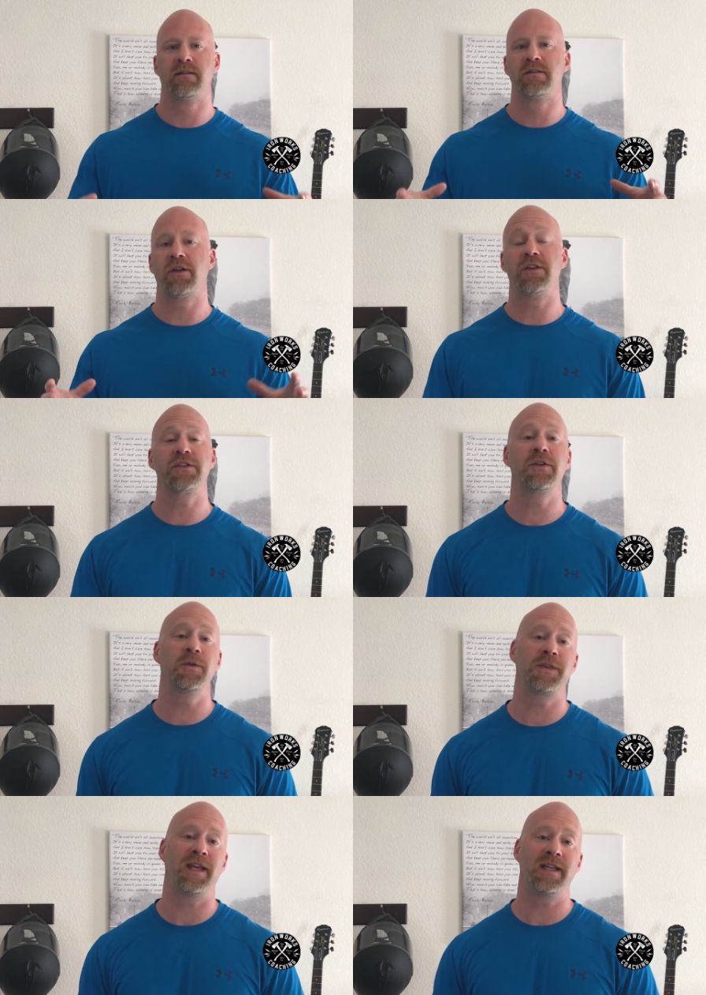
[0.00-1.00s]
So there's 2
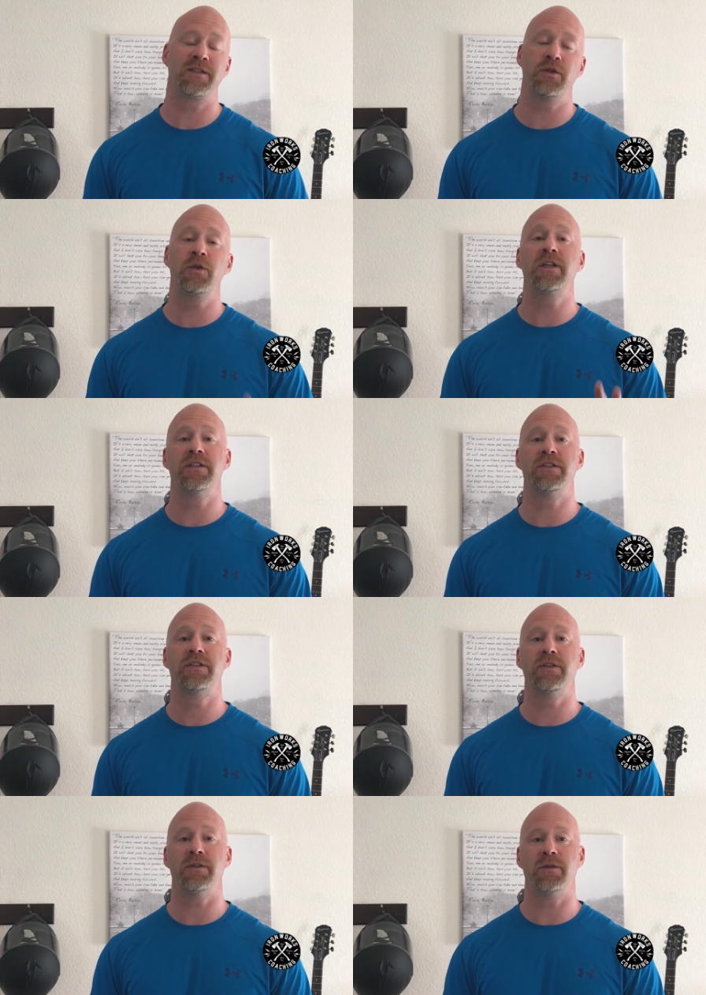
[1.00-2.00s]
things you can
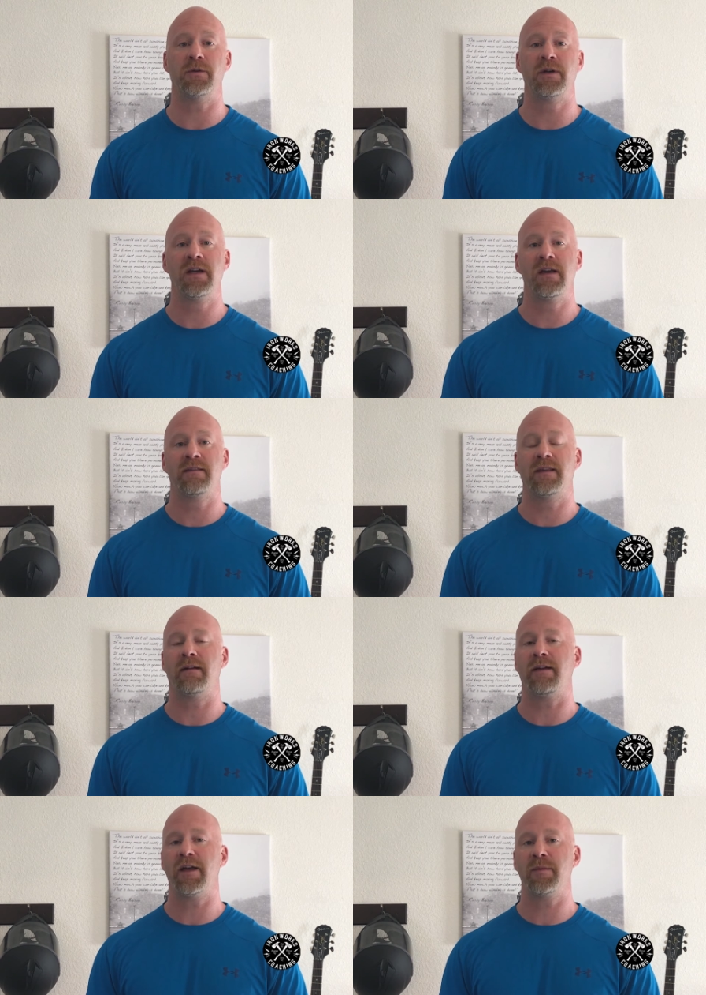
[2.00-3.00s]
do
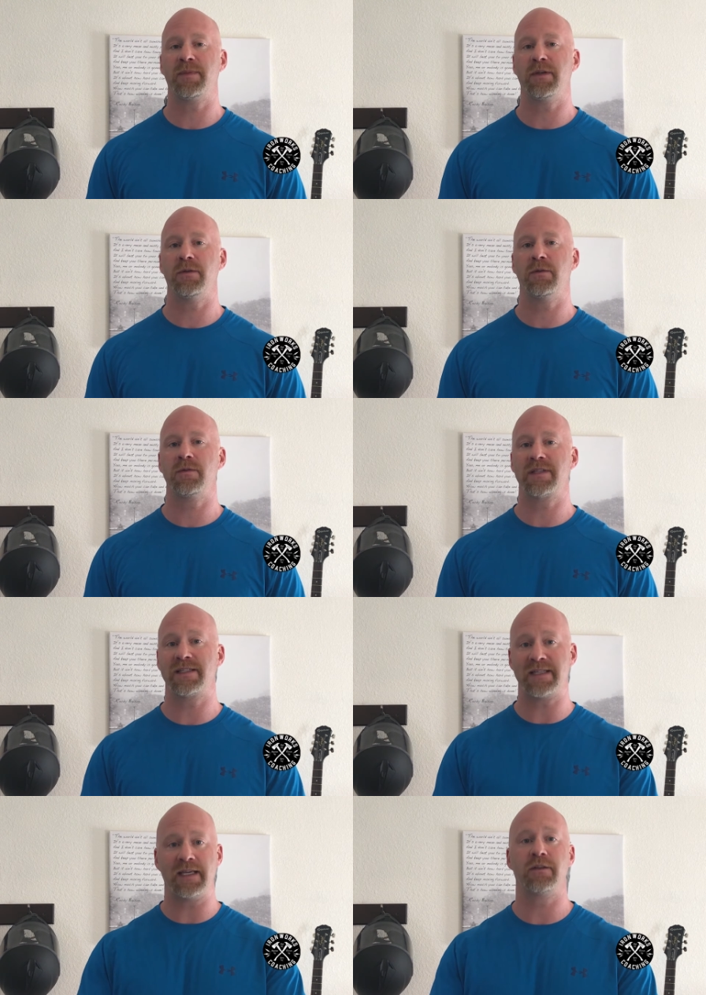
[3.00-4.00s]
that'll help you
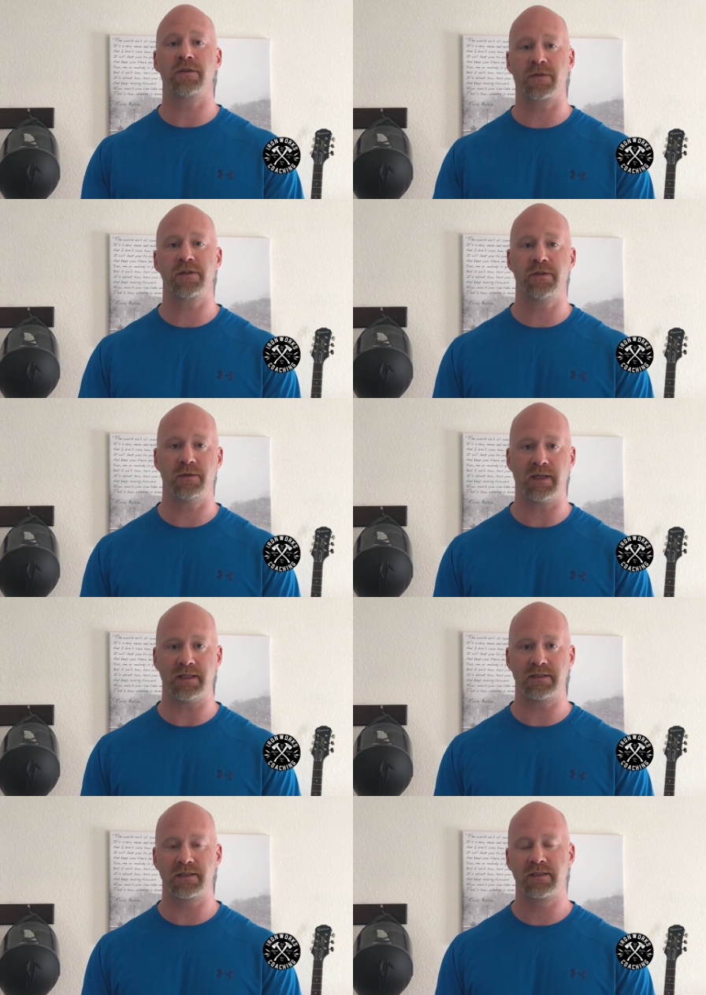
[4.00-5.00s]
sustain those first 2
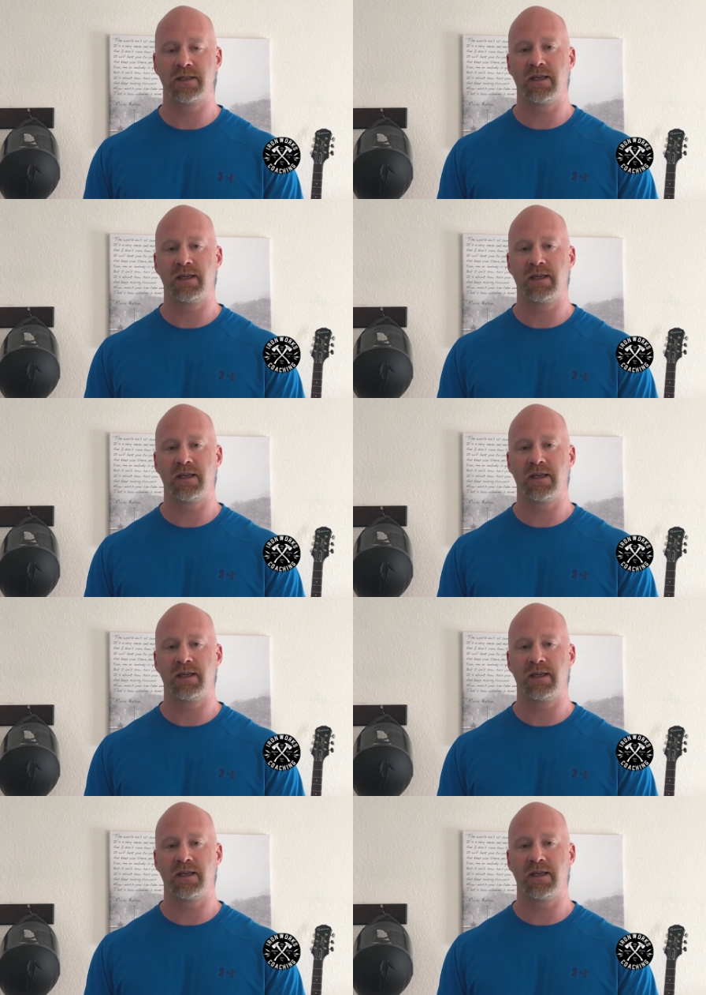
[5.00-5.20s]
things.